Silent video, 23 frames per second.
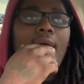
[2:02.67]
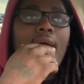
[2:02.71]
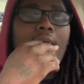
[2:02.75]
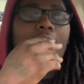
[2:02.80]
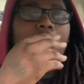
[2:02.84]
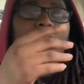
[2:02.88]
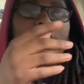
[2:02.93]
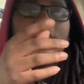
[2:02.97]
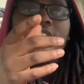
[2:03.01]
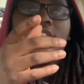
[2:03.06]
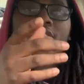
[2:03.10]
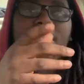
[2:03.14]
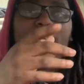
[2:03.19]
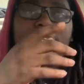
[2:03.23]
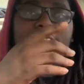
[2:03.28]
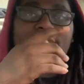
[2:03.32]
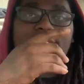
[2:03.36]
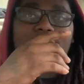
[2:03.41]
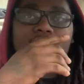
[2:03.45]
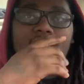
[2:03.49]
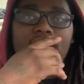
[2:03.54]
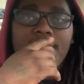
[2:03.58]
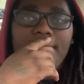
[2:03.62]
I already told y'all
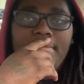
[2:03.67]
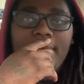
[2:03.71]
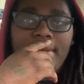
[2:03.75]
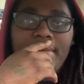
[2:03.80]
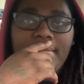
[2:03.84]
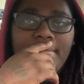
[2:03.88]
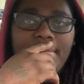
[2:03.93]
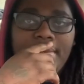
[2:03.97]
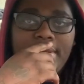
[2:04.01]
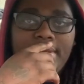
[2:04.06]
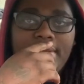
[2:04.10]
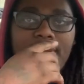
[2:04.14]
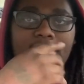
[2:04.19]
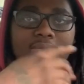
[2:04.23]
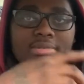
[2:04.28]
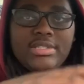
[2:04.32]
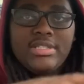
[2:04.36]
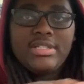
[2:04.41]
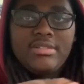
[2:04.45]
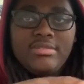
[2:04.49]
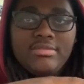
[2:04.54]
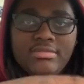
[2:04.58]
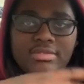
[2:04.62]
this a little bit, but I'm
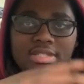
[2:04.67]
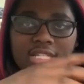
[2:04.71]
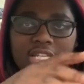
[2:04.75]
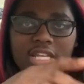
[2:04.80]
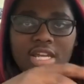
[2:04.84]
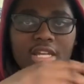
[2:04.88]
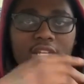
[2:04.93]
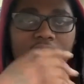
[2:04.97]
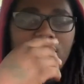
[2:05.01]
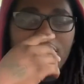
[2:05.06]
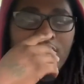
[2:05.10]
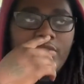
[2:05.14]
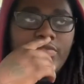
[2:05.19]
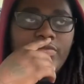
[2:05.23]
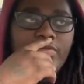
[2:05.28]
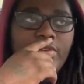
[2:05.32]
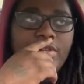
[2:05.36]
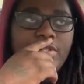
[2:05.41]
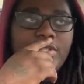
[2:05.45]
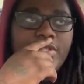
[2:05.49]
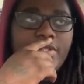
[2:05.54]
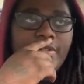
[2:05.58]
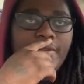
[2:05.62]
just going to give y'all a little
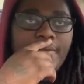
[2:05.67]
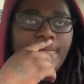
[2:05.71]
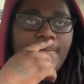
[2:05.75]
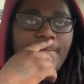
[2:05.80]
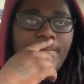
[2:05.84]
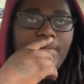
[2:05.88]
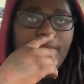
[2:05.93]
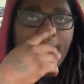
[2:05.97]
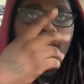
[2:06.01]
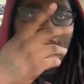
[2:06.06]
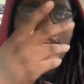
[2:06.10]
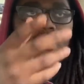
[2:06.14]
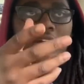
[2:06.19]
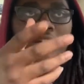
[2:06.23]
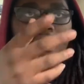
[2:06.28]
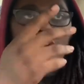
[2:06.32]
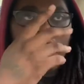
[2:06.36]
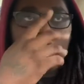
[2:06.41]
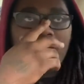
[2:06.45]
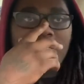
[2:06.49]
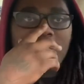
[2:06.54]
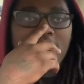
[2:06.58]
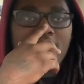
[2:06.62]
refresher. In
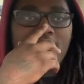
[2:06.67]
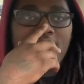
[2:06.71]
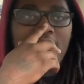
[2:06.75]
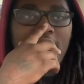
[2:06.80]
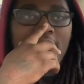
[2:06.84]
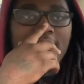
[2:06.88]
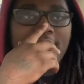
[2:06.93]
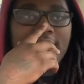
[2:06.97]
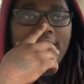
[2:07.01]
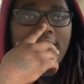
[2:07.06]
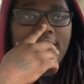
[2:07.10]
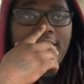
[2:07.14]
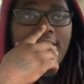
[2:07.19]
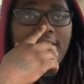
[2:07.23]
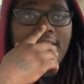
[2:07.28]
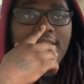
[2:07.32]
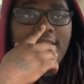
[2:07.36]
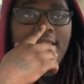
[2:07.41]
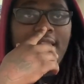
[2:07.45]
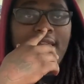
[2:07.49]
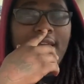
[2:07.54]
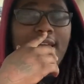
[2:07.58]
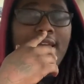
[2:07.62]
August, you know what I'm saying?